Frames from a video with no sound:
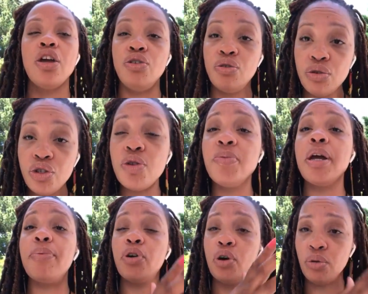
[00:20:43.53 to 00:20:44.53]
You should be
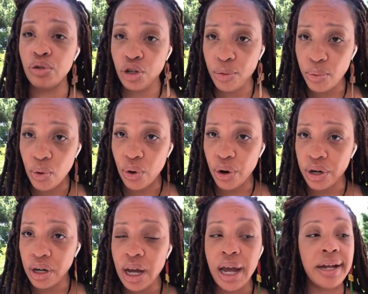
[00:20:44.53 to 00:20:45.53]
able to go to your
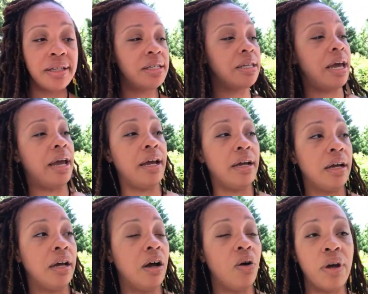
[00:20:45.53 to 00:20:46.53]
board and say,
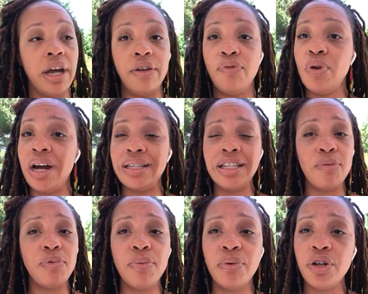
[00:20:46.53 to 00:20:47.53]
okay, and if you got
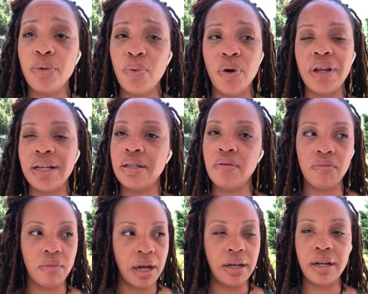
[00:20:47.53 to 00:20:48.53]
10 people on your board, that's,
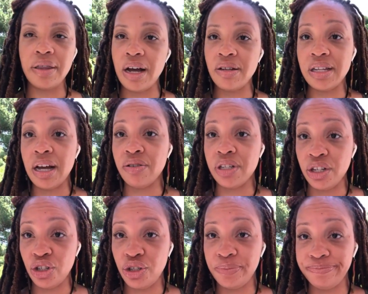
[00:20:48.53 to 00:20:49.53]
I need $1,000
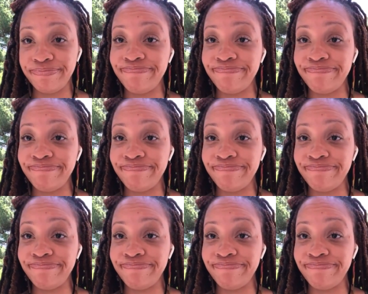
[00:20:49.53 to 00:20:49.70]
each.